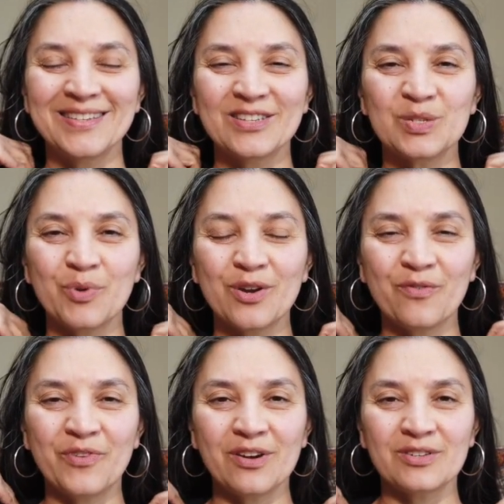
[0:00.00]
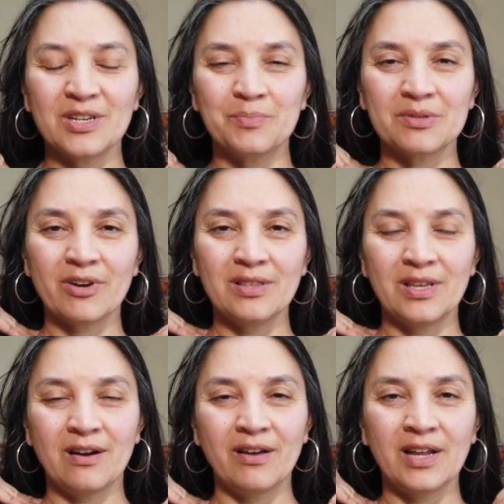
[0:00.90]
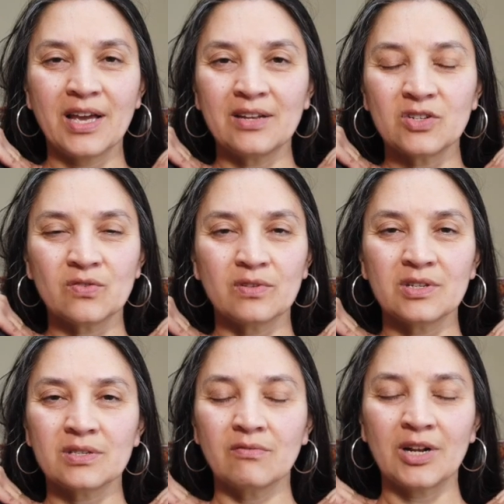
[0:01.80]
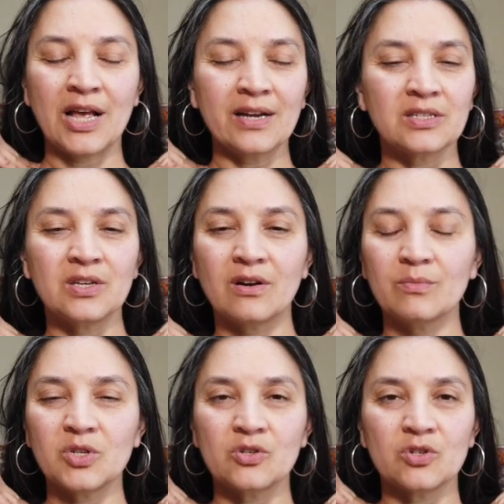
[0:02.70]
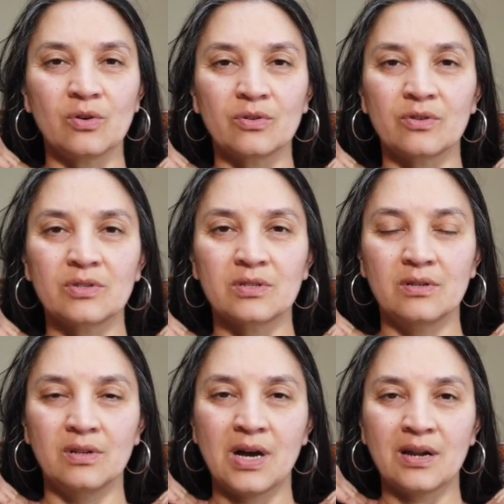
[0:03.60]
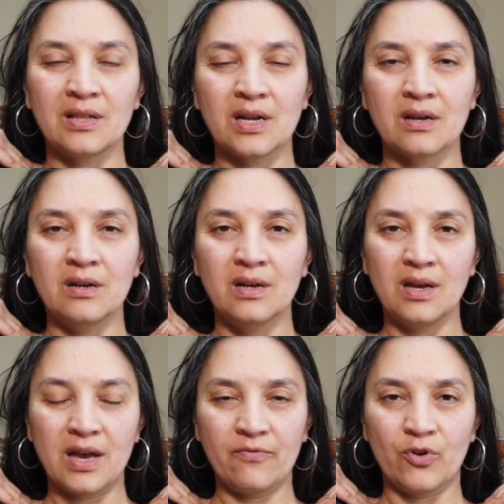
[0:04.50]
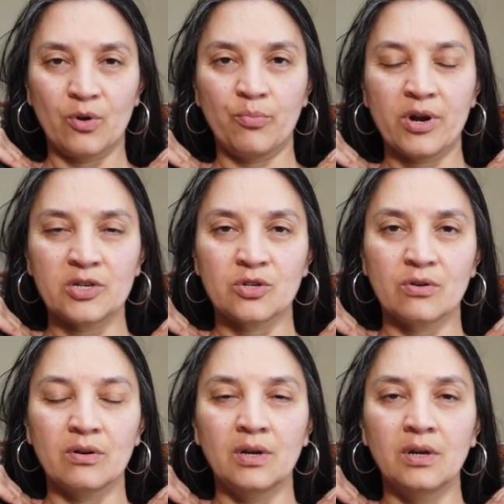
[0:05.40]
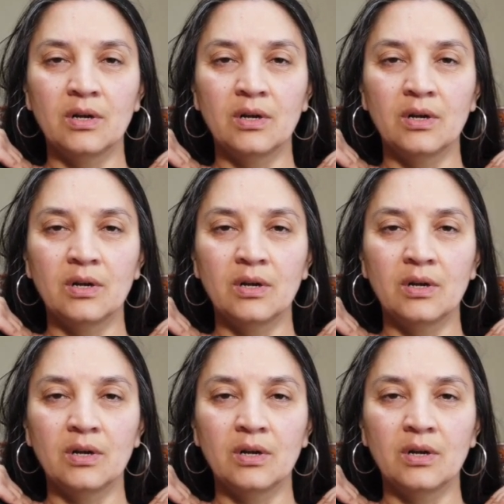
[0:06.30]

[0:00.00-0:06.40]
So just bring your fingertips right there. And again, just relax the arms and shoulders. Not a lot of effort or pressure,